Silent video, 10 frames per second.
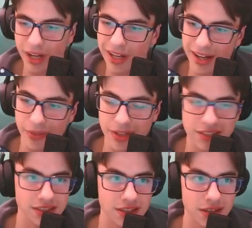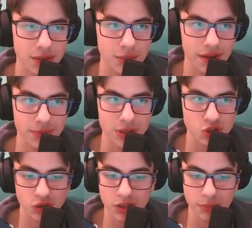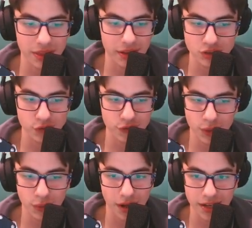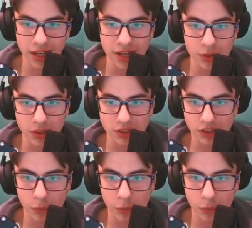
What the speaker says: Now this is the thing we have been struggling with. I just feel like we're so